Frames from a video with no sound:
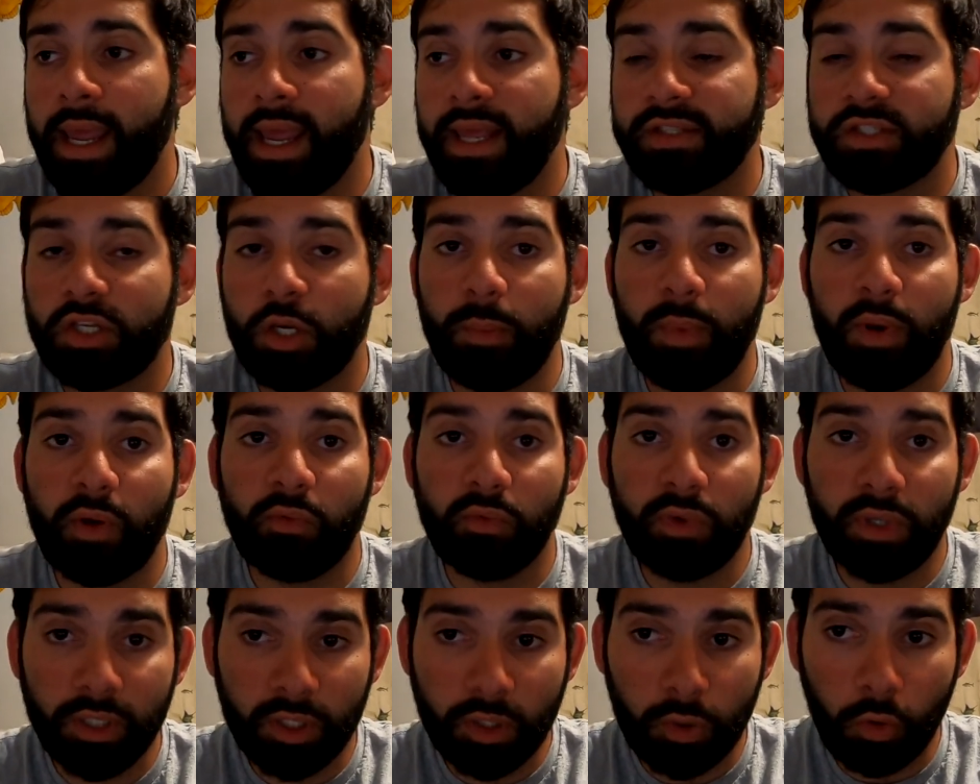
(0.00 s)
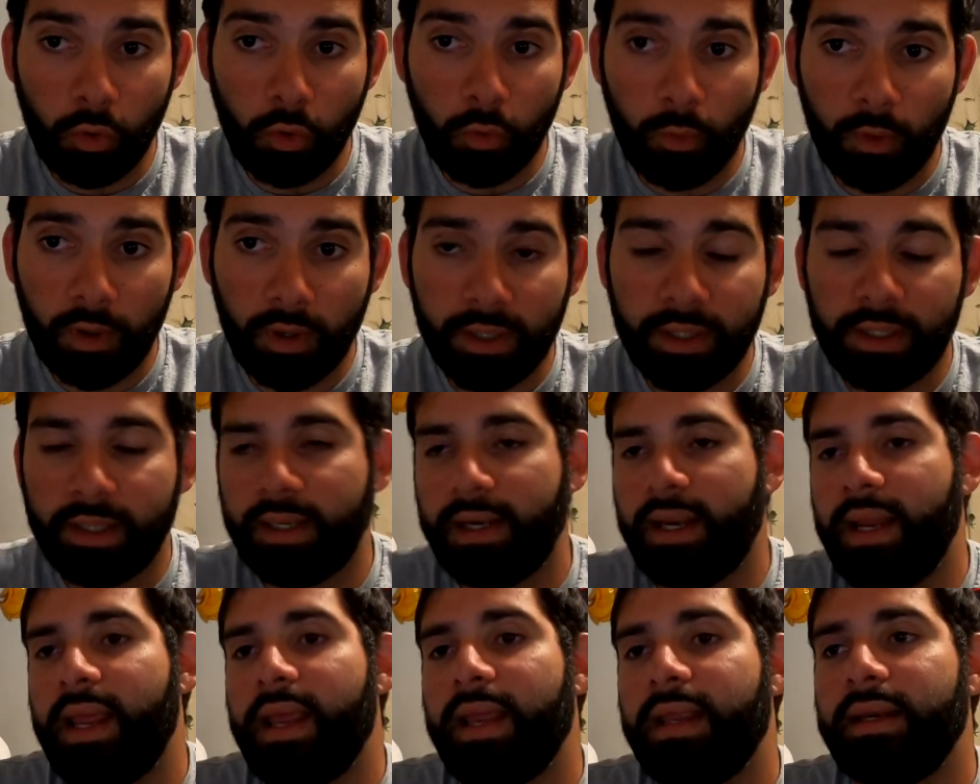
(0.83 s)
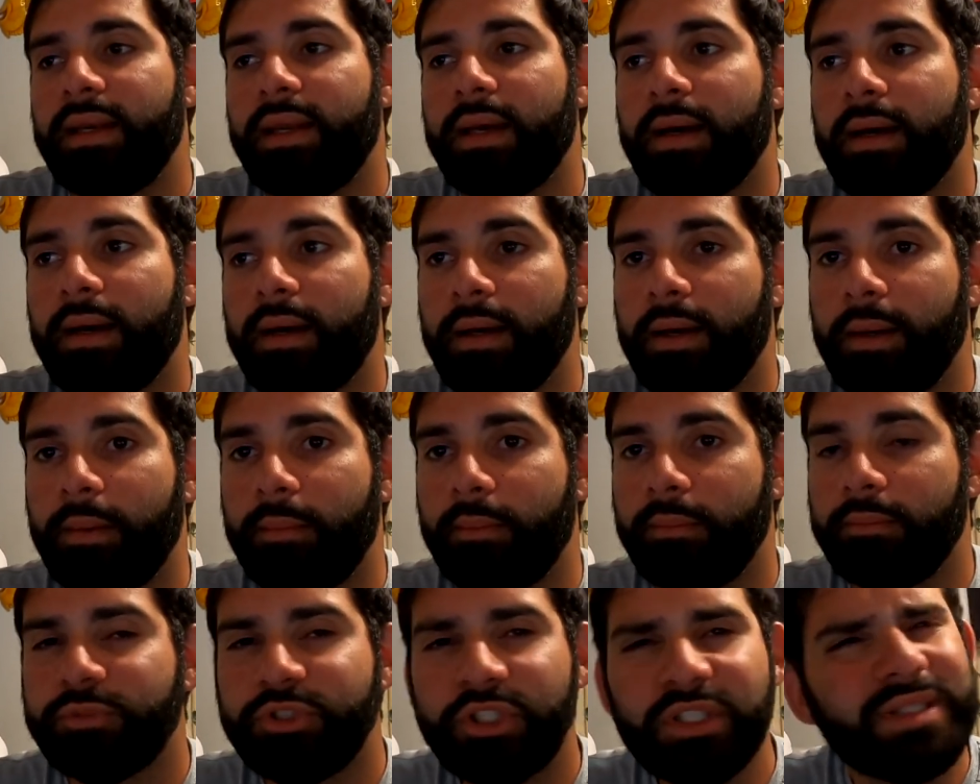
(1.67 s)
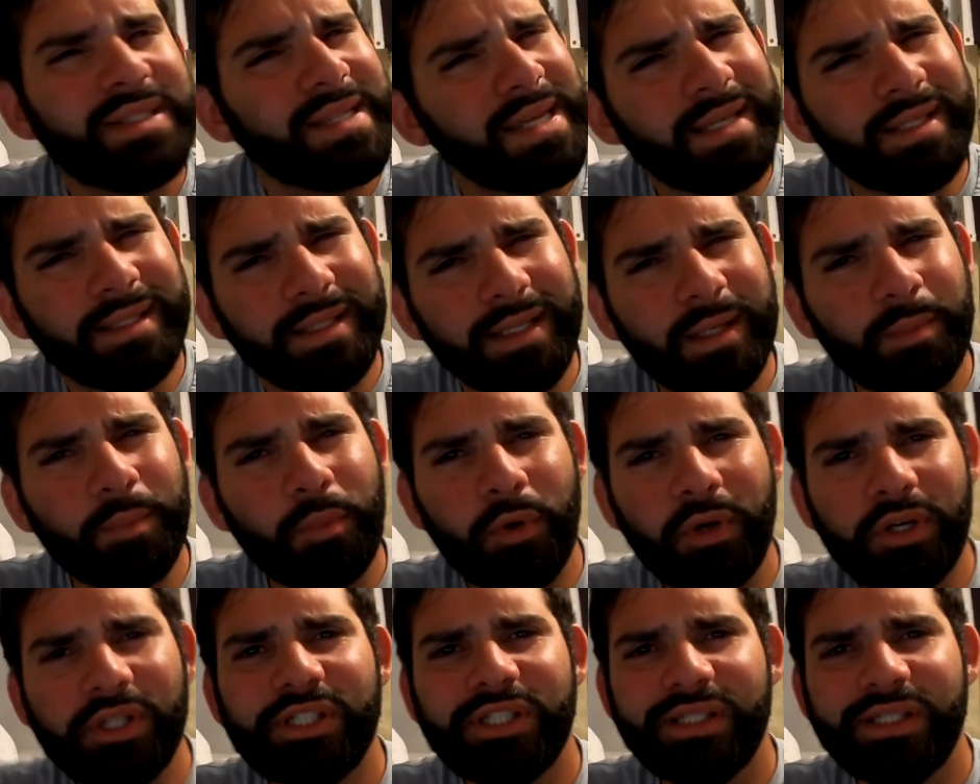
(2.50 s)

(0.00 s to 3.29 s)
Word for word: It's going to be a really cool one. And um, she's getting there, boy.